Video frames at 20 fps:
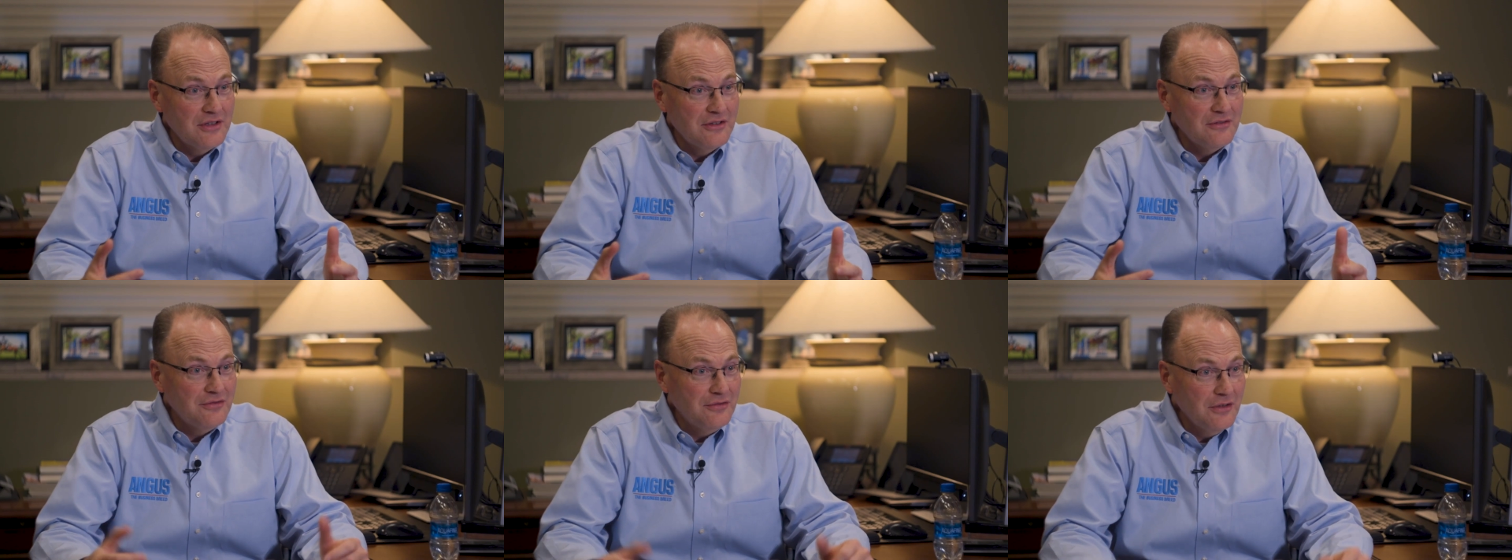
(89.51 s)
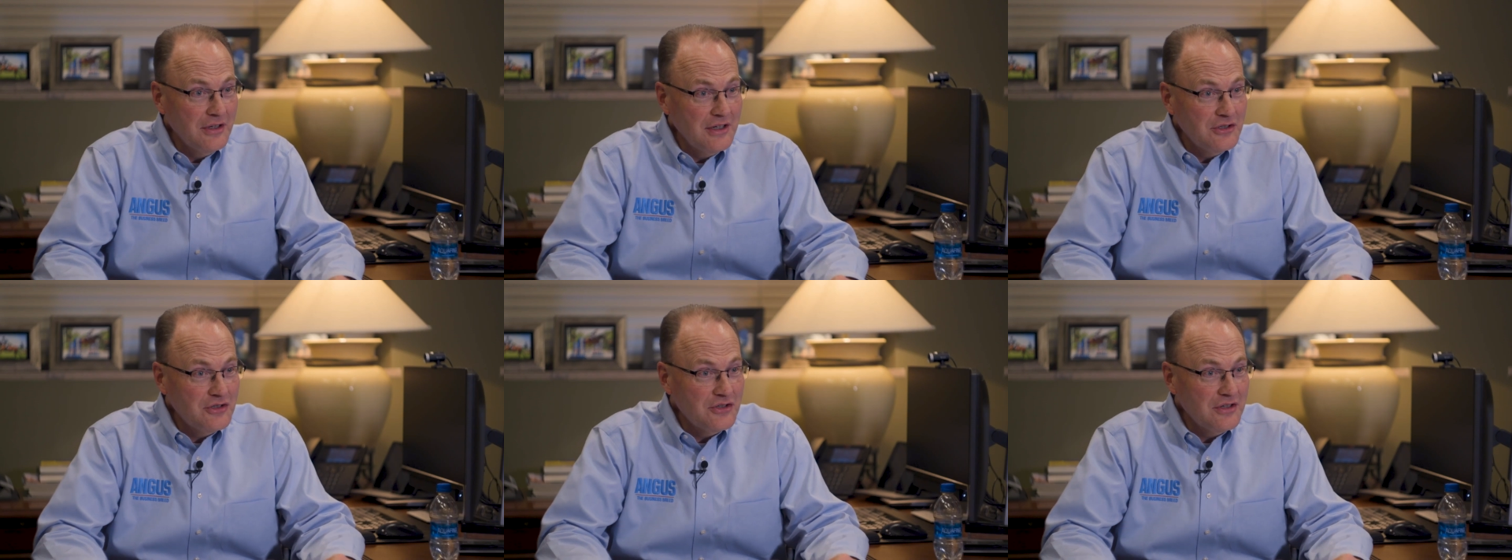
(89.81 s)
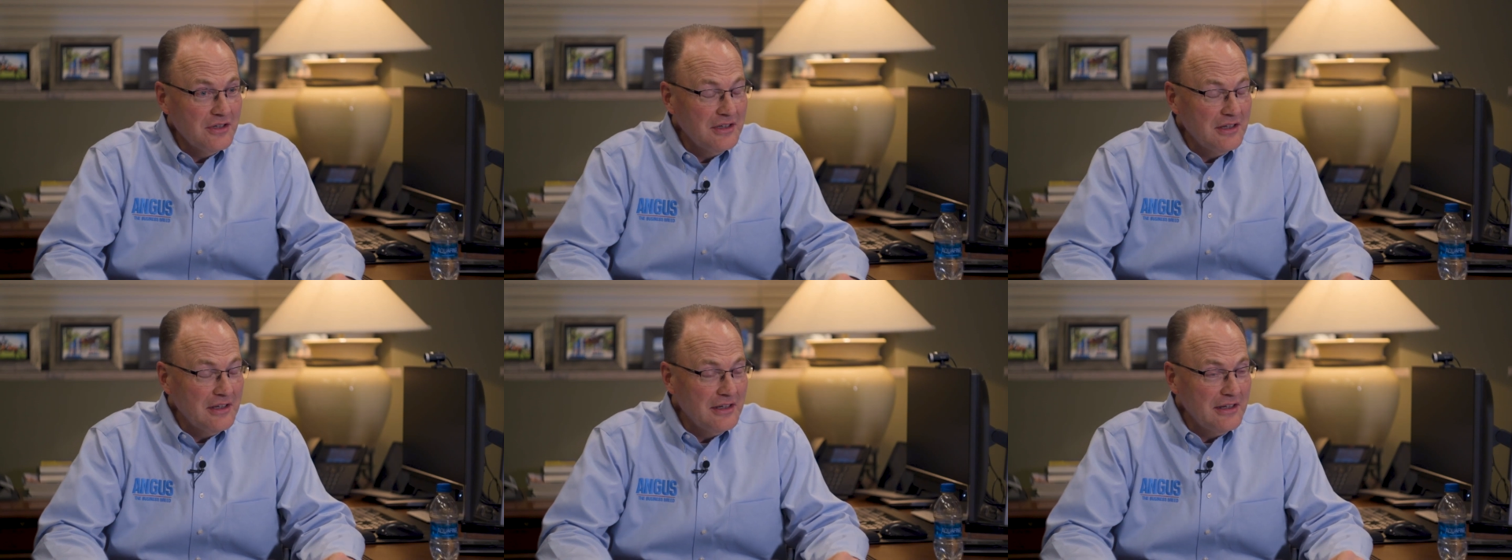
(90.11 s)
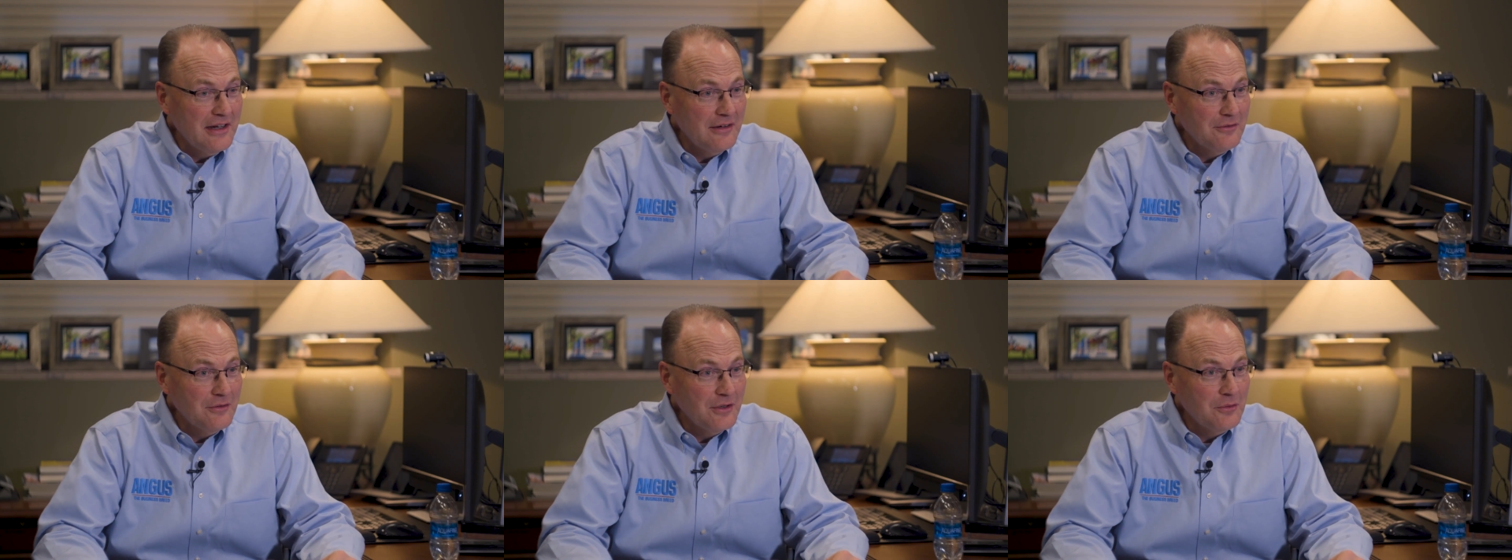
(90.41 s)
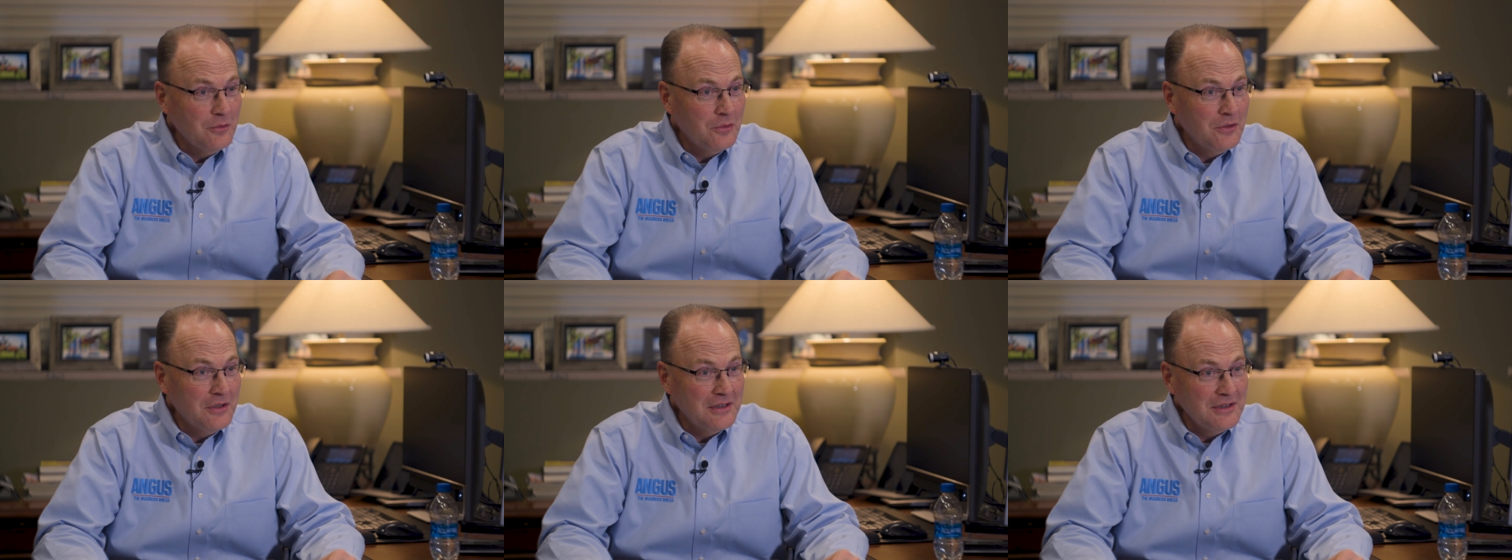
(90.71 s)
inflation that
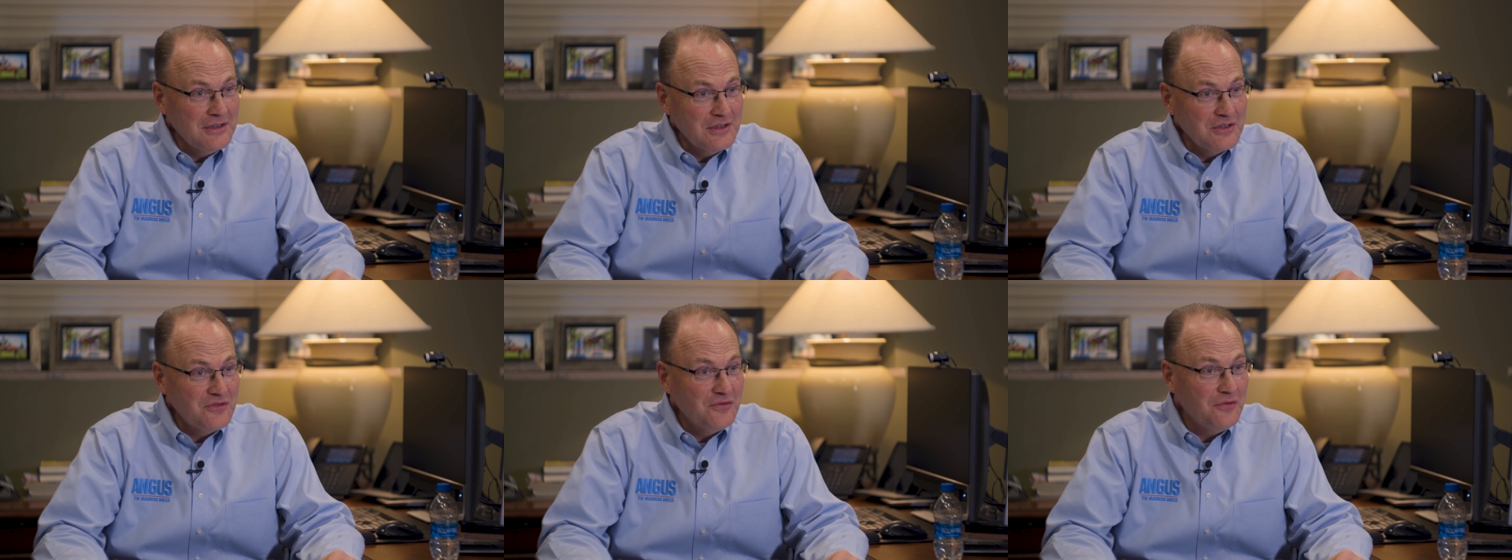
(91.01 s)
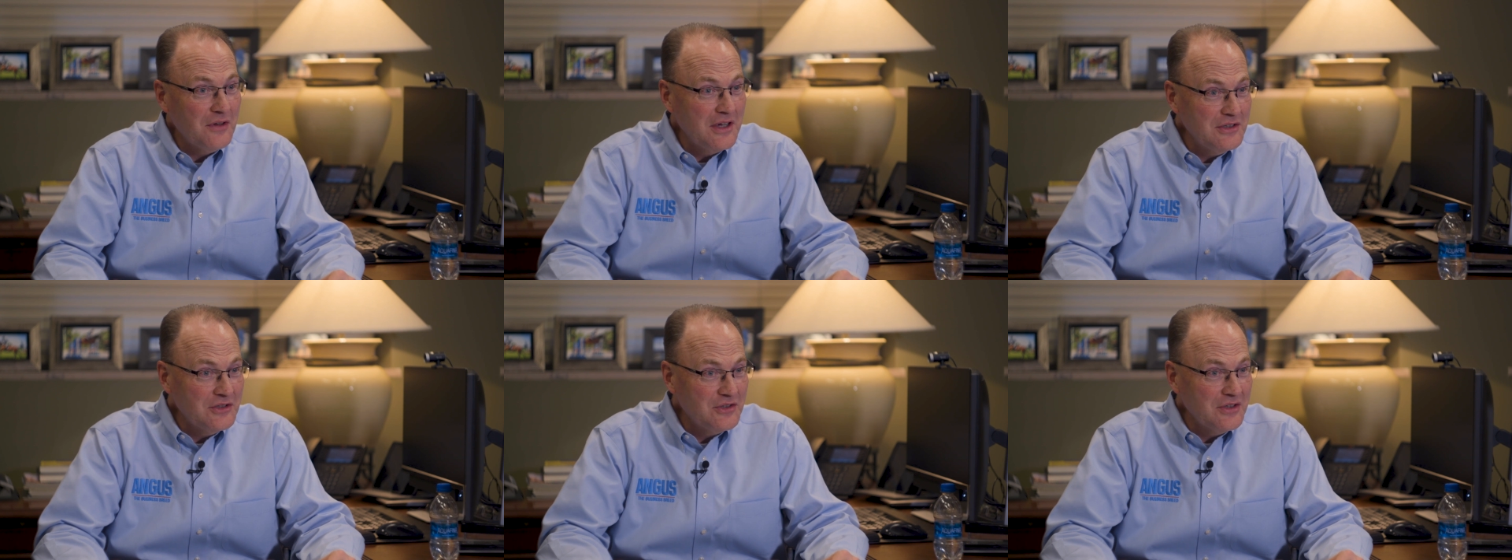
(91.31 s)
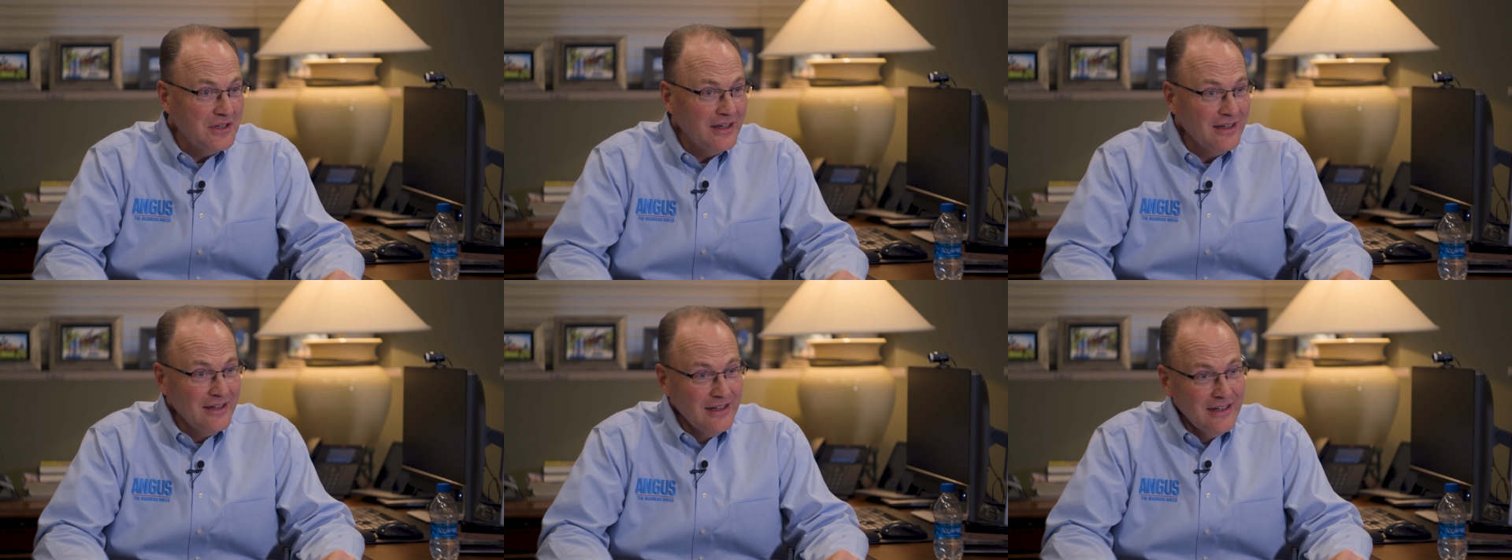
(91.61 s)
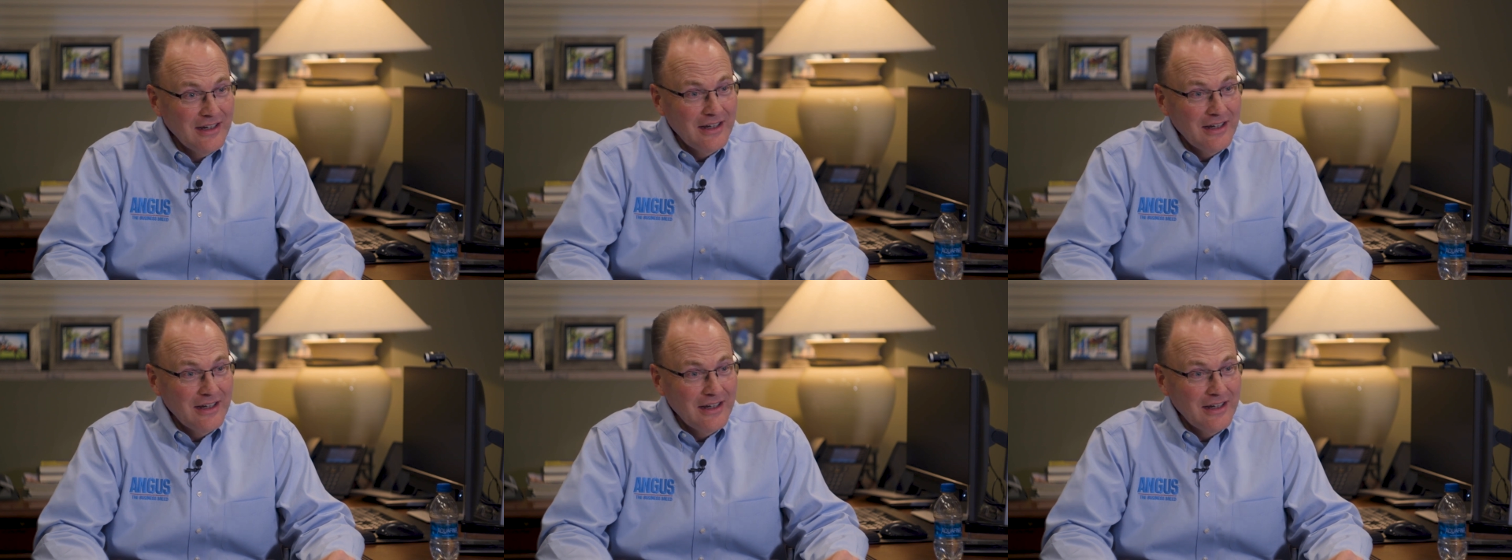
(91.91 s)
everyone is facing